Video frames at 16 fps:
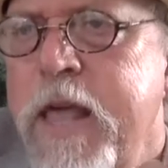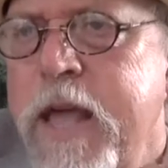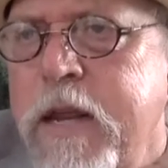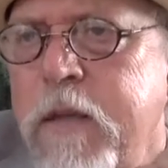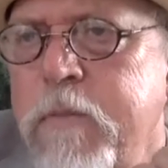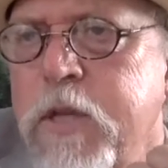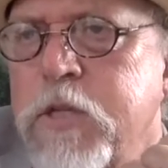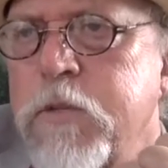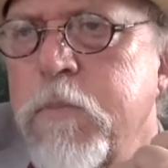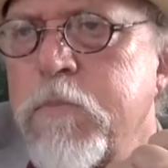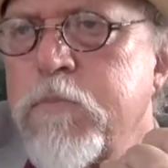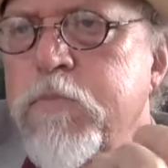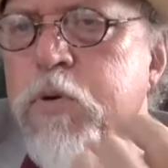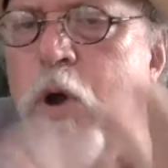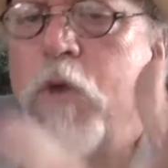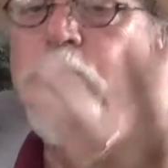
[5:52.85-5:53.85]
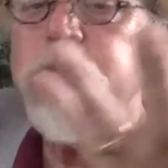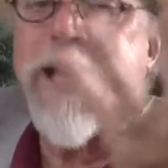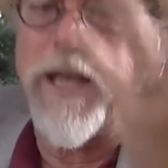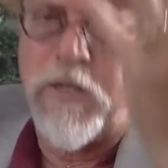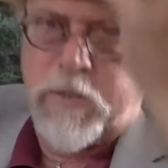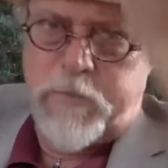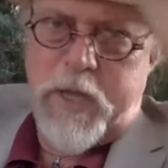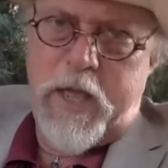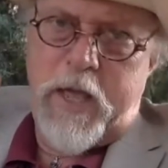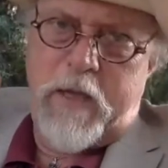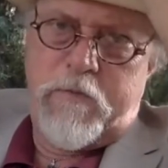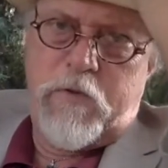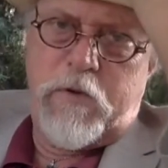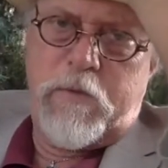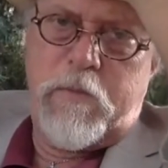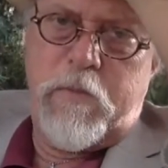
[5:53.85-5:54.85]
then emits protest behavior